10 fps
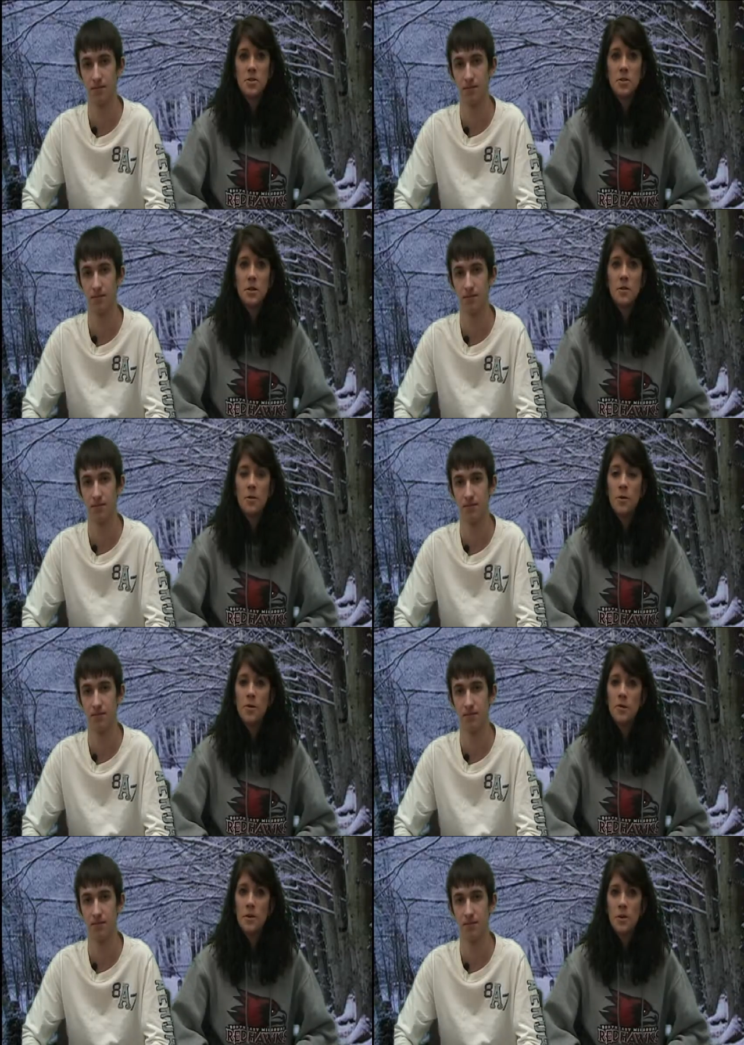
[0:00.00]
Speaker 1: in tutoring a
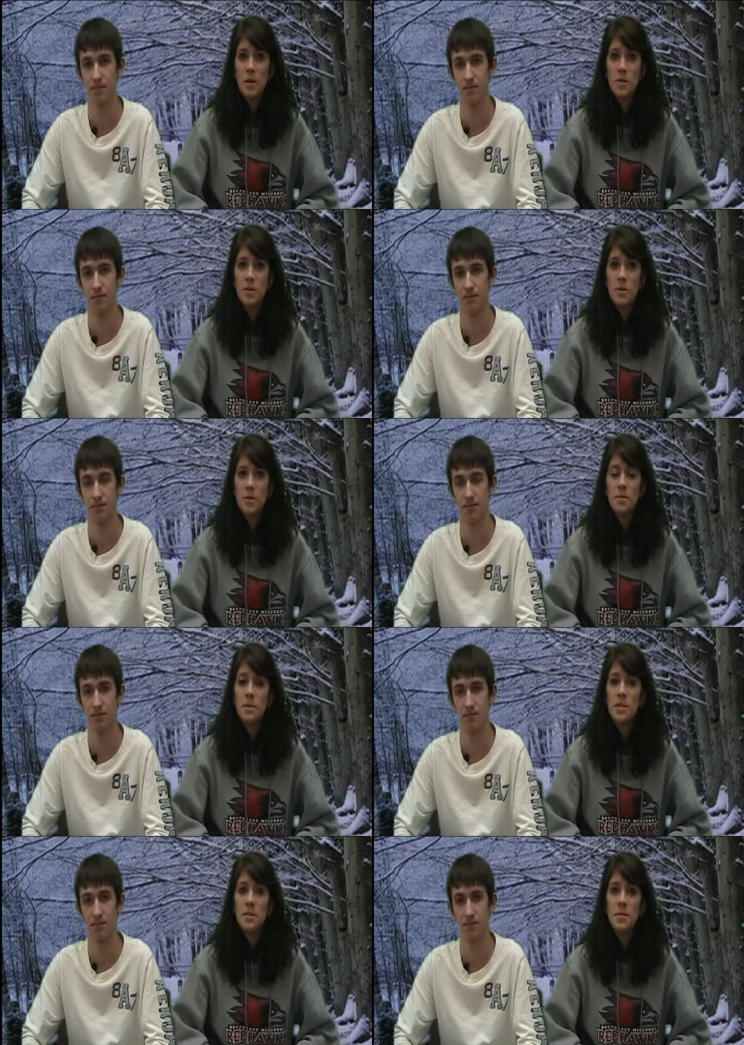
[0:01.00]
fourth or fifth grade student,
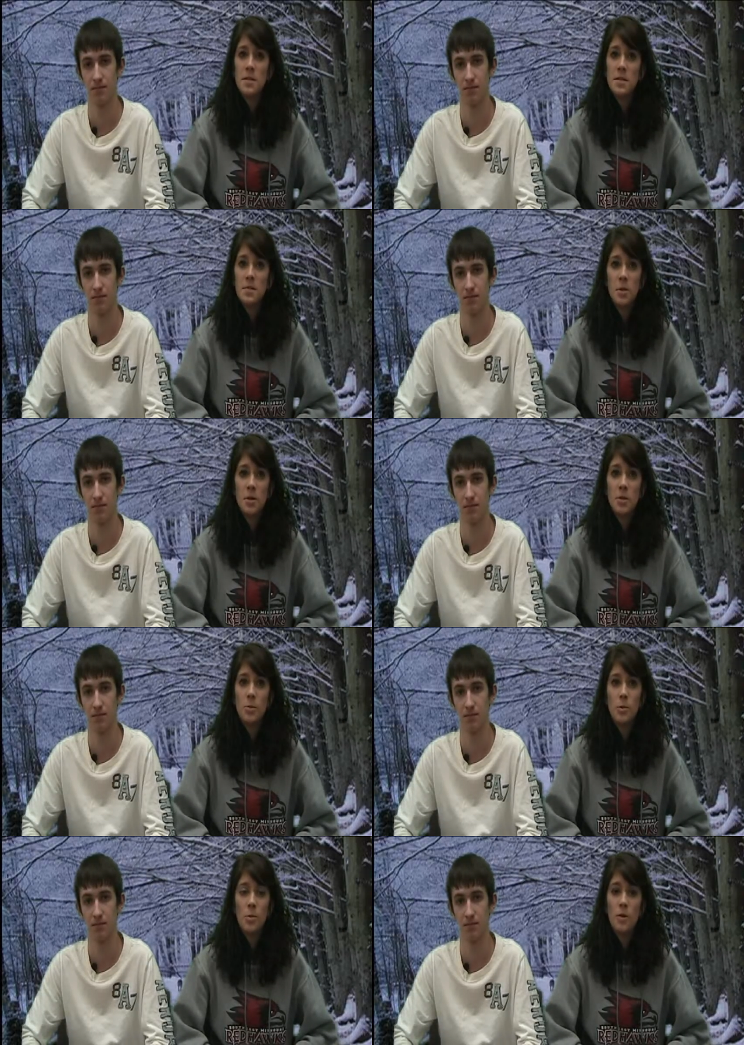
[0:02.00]
please see Mrs. Burton
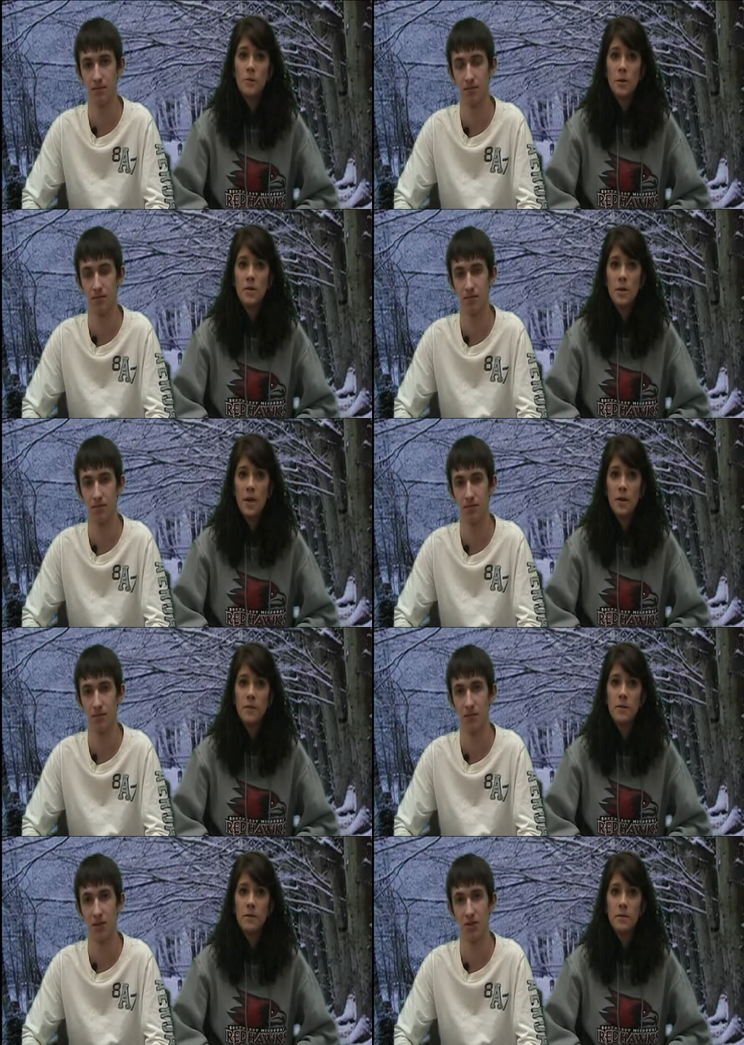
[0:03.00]
in room
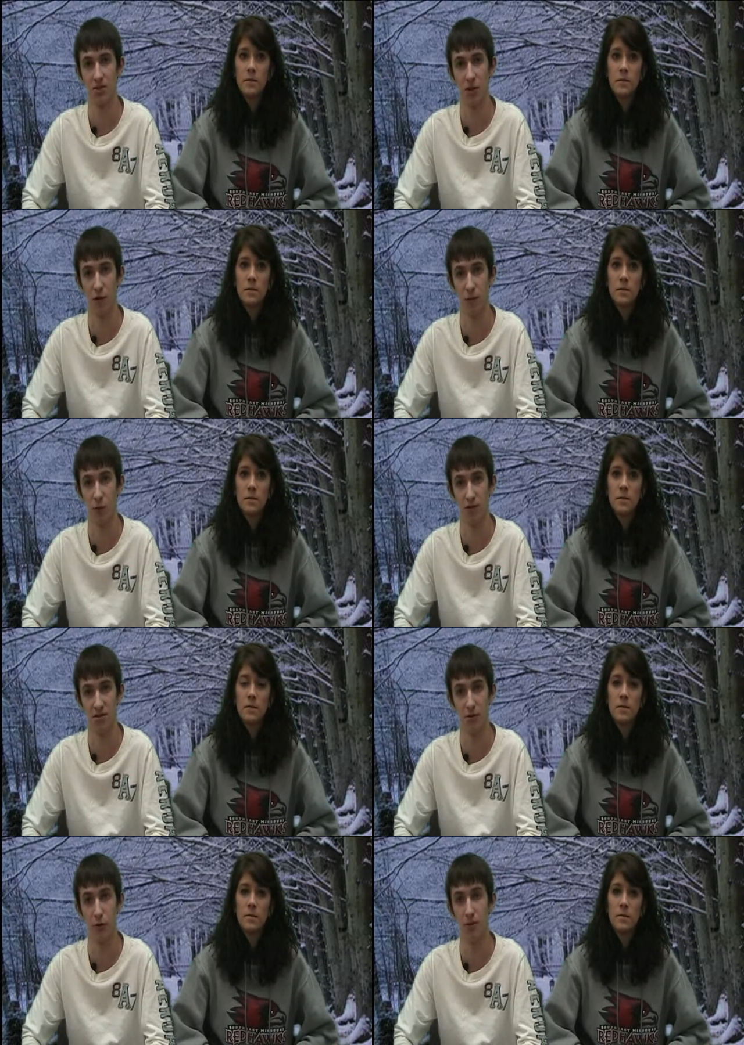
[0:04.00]
145.
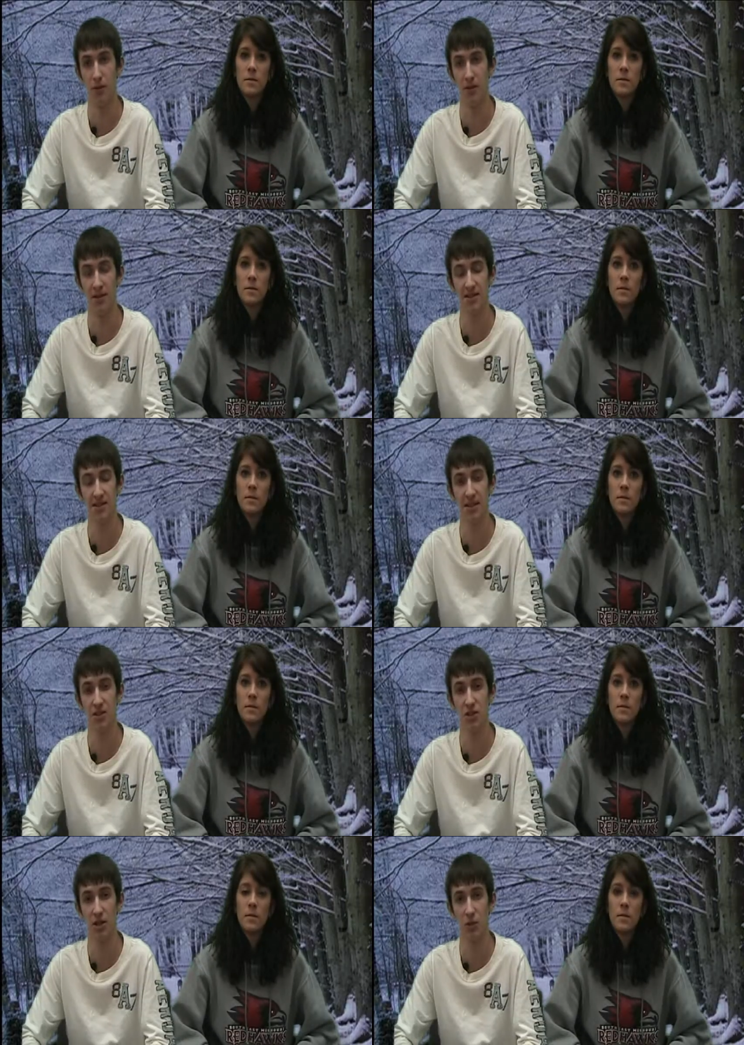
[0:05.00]
Speaker 2: Sophomores, there will be a meeting
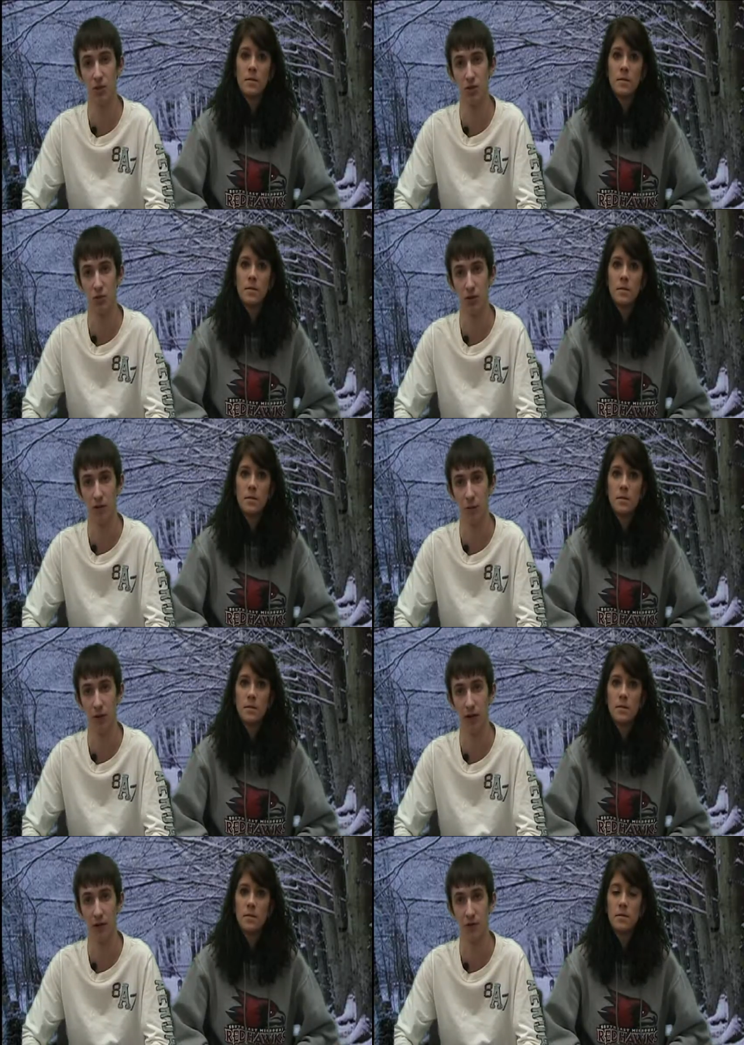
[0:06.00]
today, January
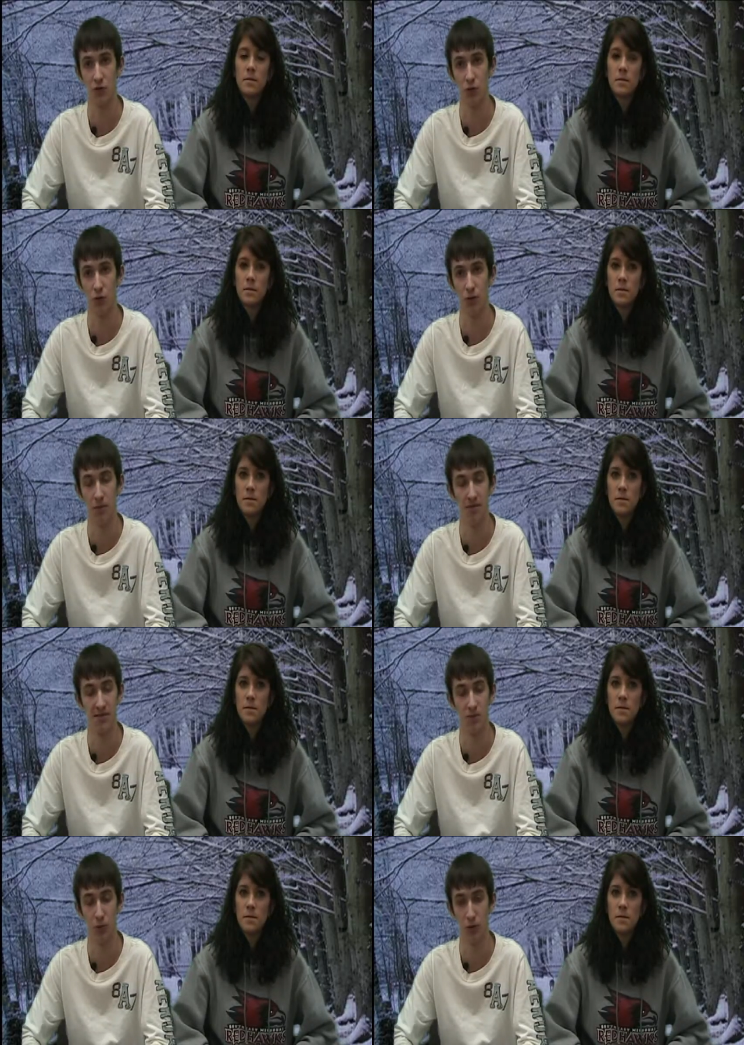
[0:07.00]
24th after school in
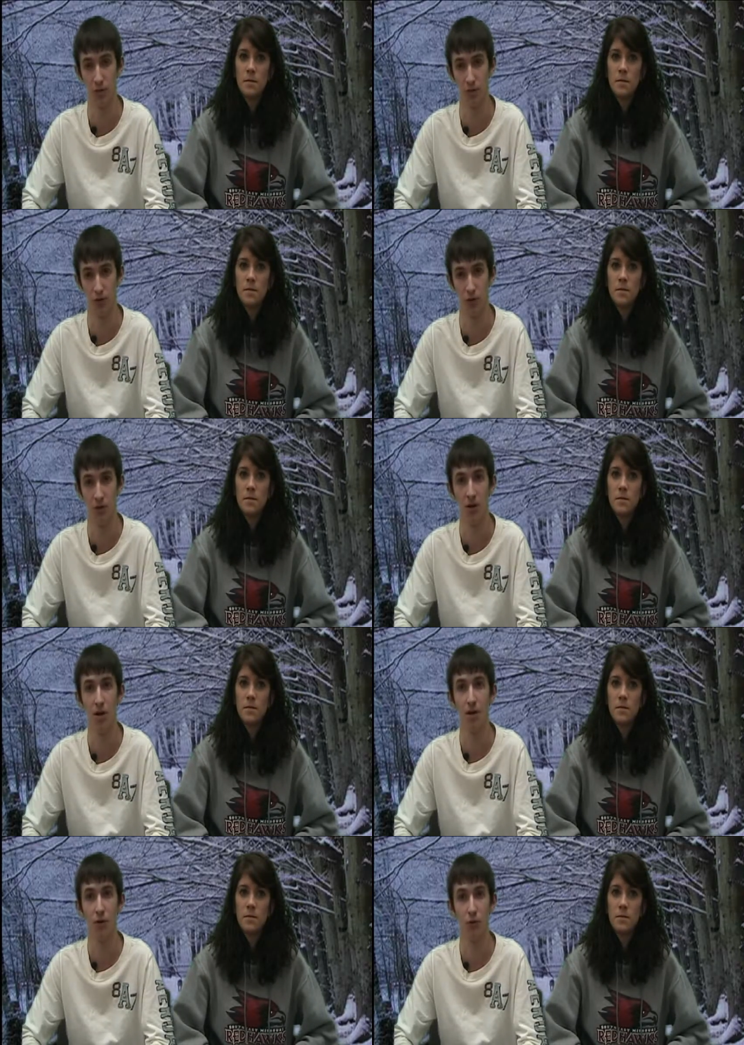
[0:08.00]
Mrs. Williams' room,
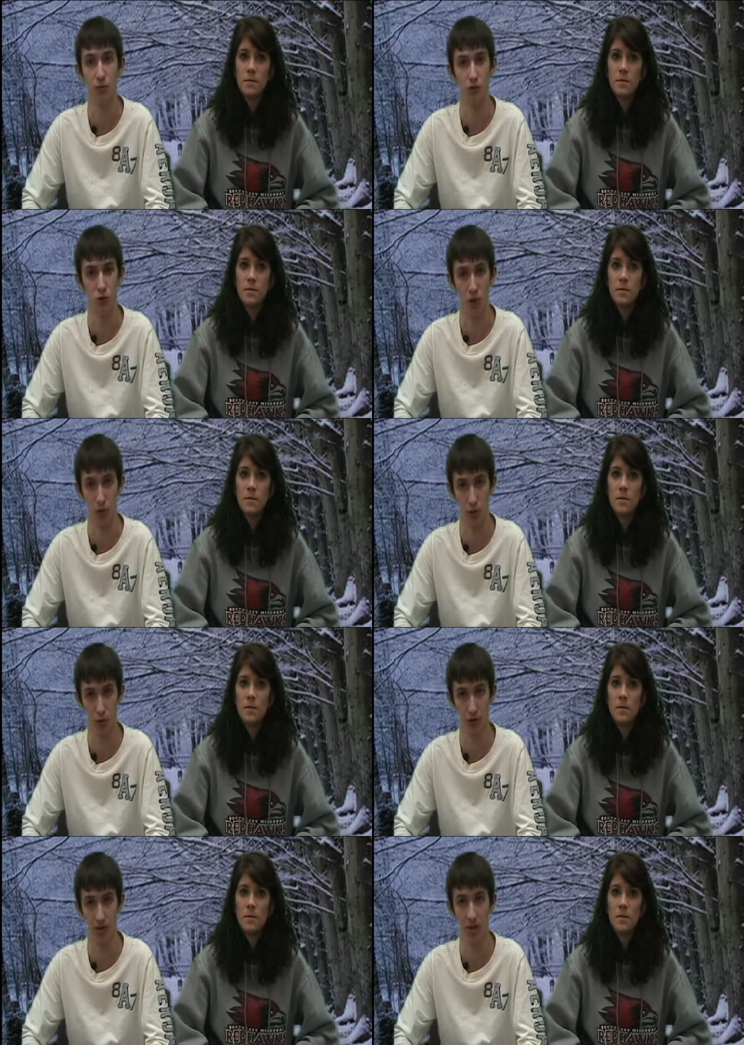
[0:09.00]
room
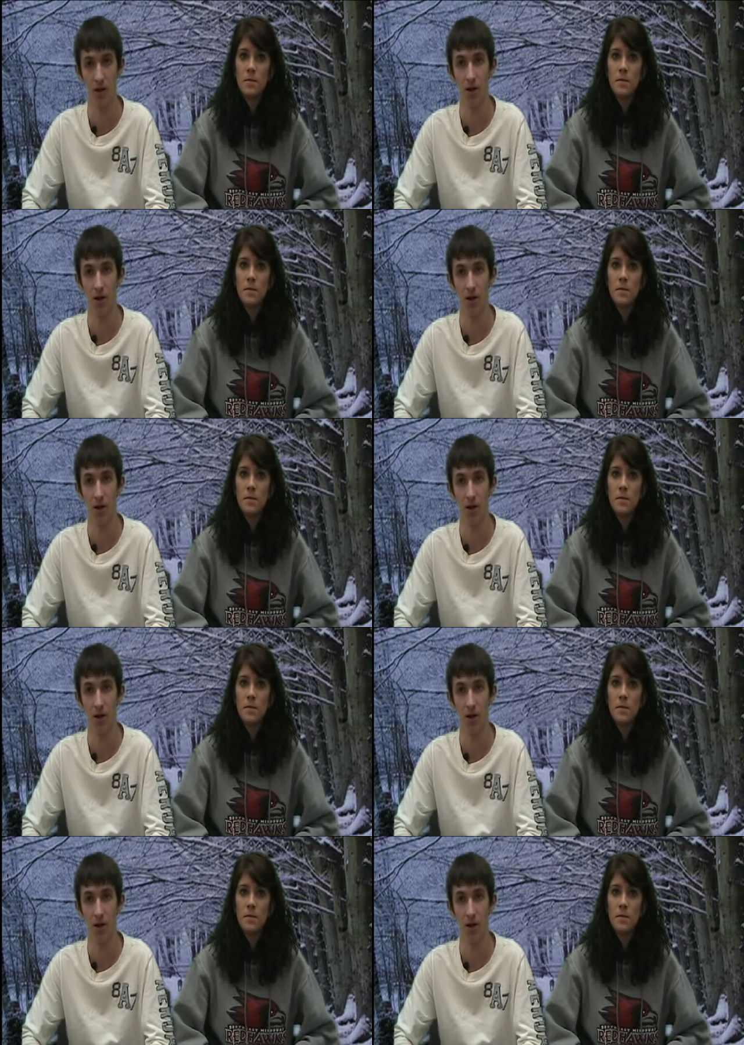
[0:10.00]
203.